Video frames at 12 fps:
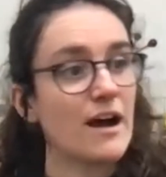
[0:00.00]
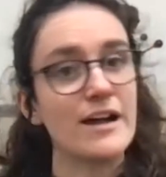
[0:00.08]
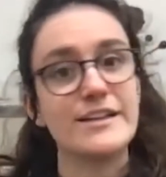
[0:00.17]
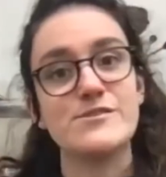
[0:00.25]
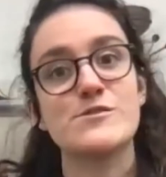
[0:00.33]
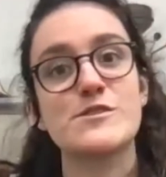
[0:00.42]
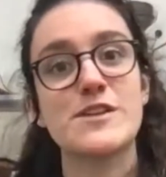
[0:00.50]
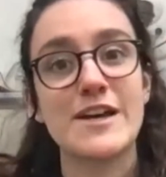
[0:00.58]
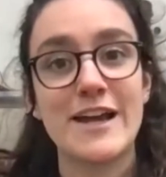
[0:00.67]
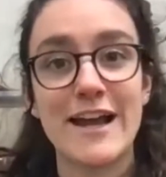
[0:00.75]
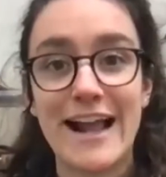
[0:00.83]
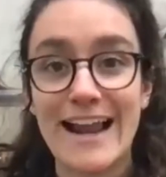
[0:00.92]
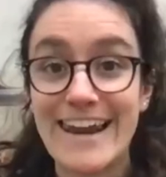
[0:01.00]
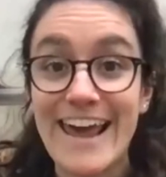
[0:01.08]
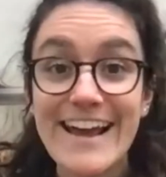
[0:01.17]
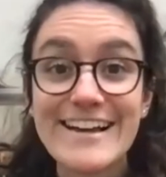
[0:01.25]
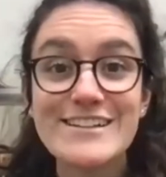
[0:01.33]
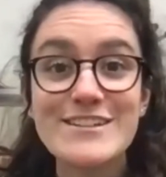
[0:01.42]
used to
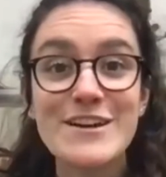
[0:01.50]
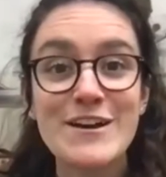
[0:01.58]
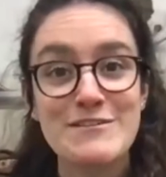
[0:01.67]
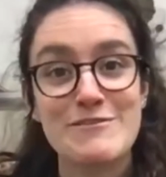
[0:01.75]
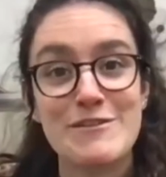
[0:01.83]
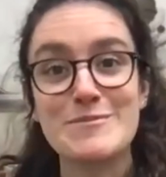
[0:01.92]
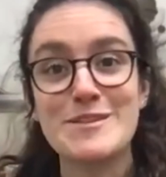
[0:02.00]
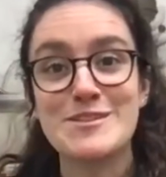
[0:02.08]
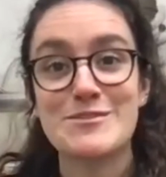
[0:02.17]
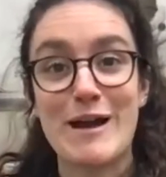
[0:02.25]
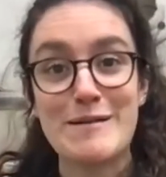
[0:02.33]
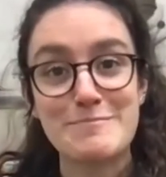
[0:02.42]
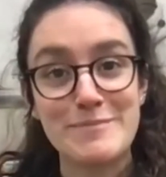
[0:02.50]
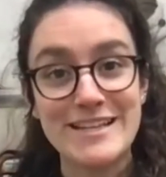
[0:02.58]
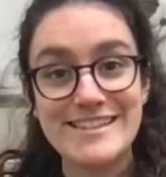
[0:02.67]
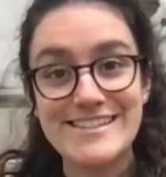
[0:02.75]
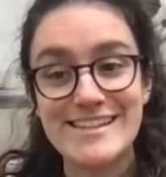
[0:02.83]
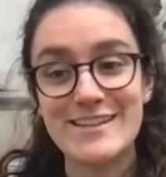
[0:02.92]
collect from the scrap
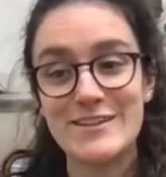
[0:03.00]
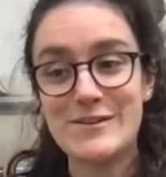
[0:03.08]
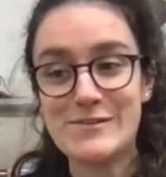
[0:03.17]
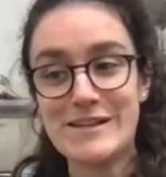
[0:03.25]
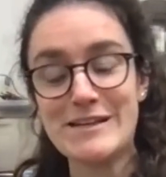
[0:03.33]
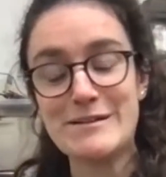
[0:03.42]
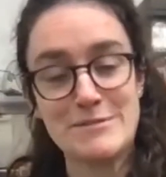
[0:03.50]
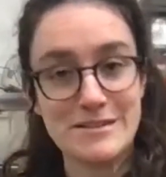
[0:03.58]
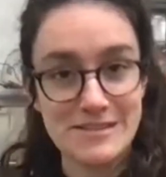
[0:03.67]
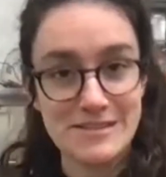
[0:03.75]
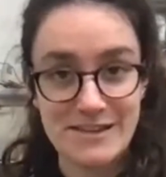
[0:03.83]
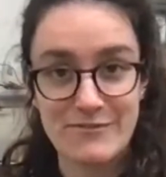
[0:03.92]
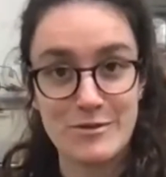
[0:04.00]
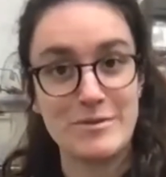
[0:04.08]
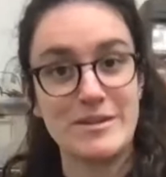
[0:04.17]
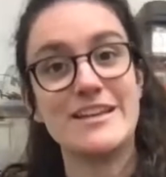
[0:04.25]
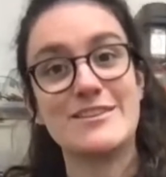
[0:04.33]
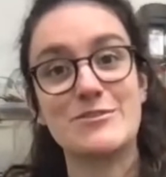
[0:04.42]
bins at uni once everybody
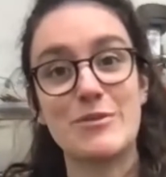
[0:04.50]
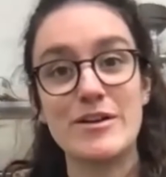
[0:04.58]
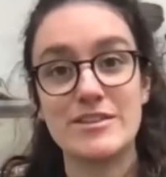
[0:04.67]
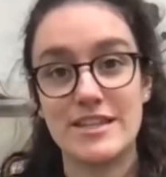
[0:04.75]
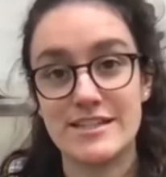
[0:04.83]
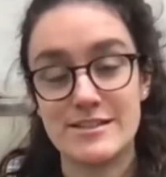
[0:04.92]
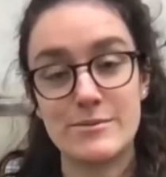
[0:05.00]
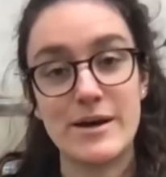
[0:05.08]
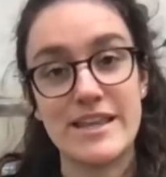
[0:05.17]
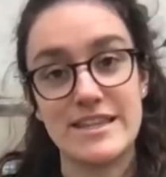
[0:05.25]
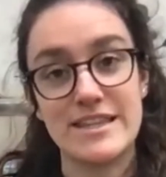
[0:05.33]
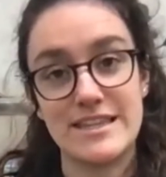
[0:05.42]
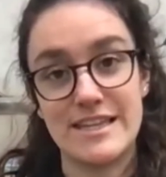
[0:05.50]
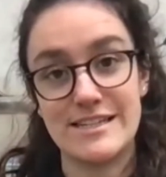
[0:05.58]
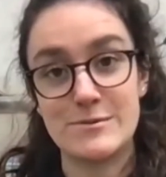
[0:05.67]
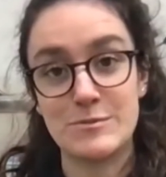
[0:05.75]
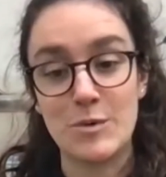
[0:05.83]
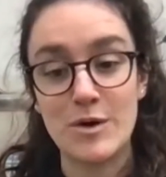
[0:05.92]
had thrown things away that they
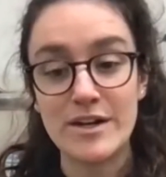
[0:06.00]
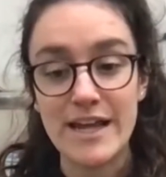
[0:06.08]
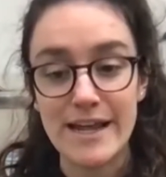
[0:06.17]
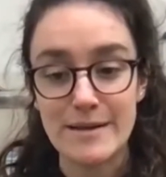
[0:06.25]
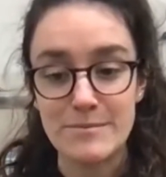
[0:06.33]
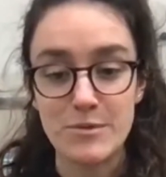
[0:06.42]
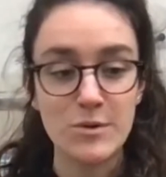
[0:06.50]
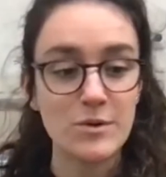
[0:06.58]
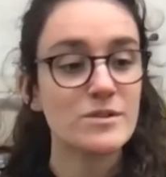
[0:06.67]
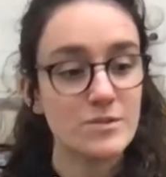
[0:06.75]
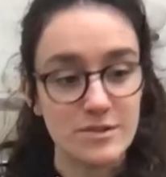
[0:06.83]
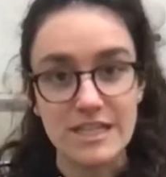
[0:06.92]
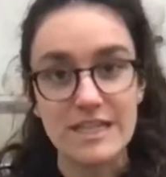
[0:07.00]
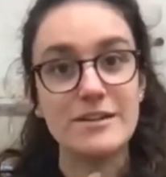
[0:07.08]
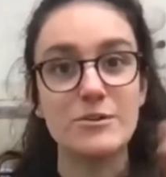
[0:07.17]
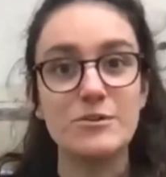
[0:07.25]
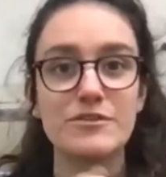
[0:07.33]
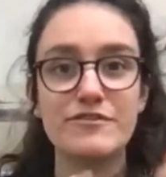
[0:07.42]
didn't want anymore, all the
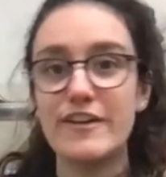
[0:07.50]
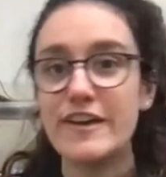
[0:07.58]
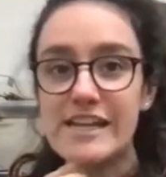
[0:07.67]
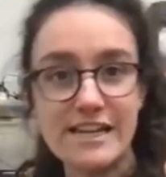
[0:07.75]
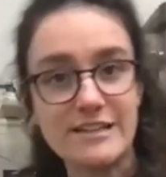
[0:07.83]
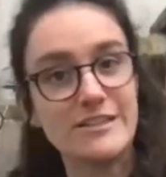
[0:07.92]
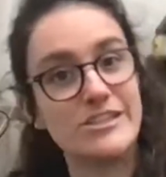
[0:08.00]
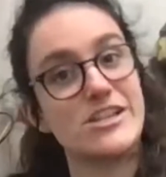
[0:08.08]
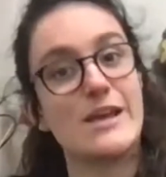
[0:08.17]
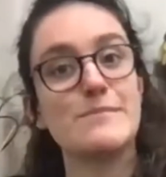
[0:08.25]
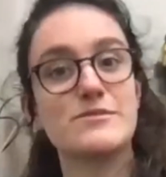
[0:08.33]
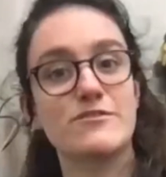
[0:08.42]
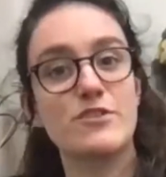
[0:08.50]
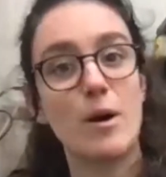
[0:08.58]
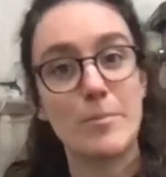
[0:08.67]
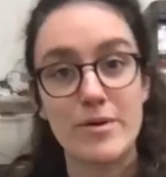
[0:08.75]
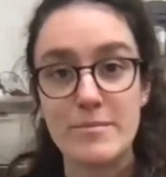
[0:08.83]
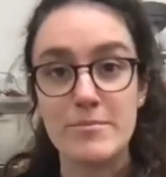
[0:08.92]
little funny little shapes of
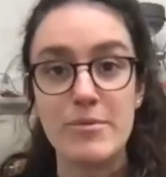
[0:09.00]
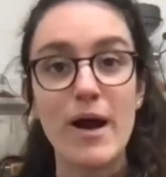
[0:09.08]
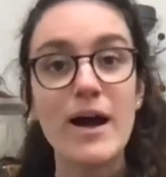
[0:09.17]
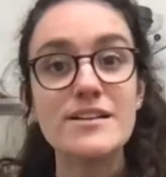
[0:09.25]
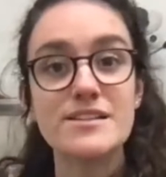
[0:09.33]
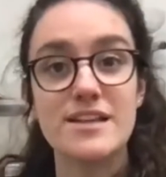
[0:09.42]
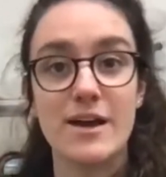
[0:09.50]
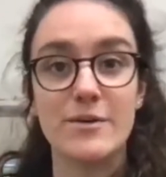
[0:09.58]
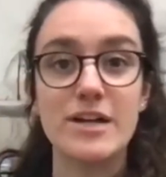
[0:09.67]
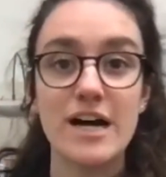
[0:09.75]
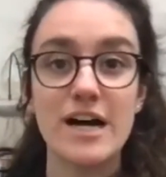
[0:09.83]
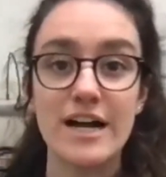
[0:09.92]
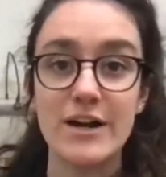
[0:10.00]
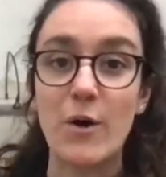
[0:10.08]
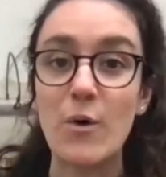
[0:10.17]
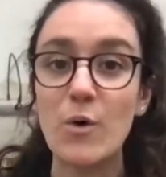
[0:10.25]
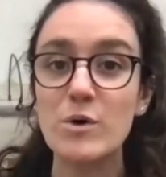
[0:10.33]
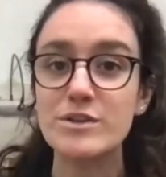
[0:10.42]
copper and brass. I would kind of
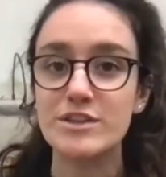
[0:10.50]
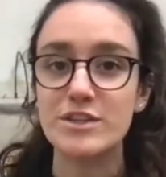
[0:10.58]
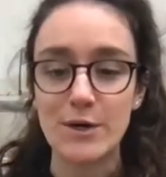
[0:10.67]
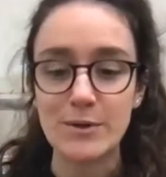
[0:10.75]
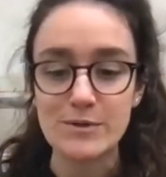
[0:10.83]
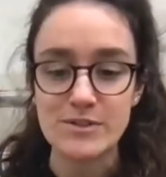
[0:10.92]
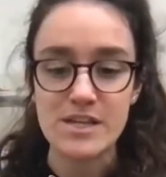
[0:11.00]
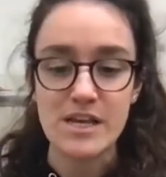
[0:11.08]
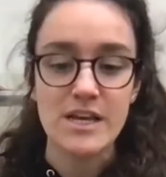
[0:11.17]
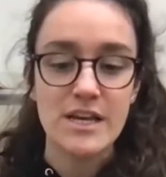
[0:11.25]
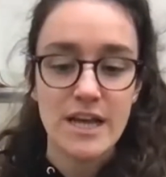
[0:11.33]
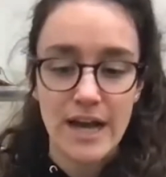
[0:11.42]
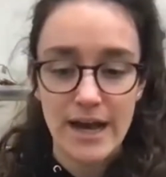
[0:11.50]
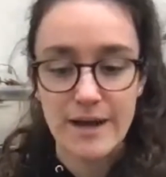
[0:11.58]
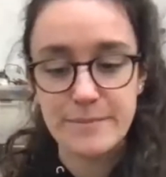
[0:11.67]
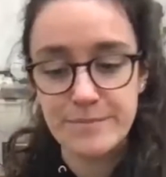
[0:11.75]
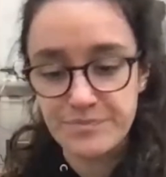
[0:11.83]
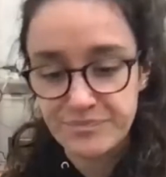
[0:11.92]
hoard those. And